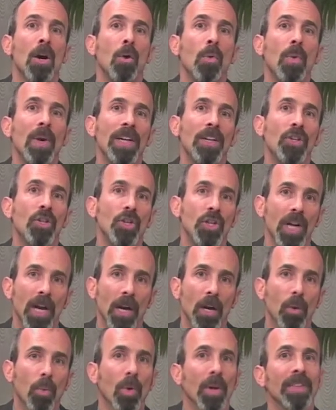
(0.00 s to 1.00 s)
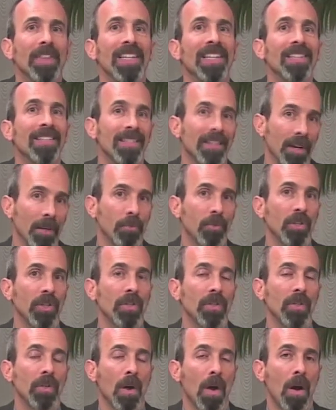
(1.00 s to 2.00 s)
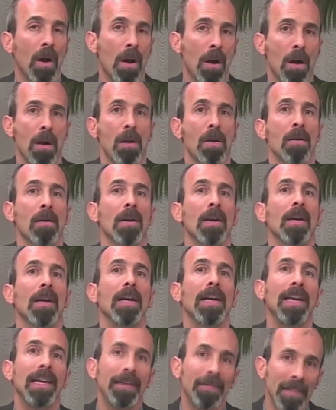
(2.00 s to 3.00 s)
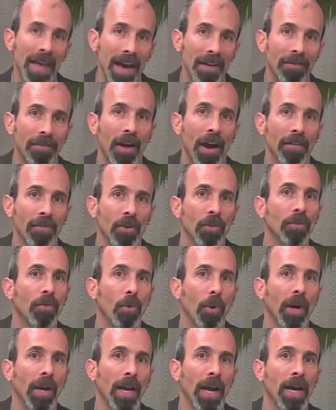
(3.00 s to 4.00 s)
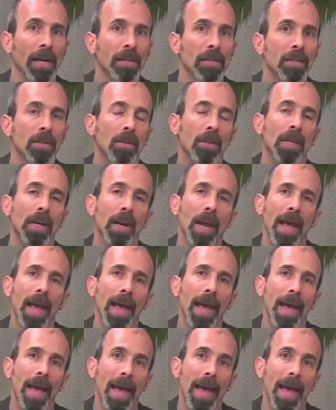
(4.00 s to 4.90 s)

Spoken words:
we share what the assumptions are in that 5-year forecast so that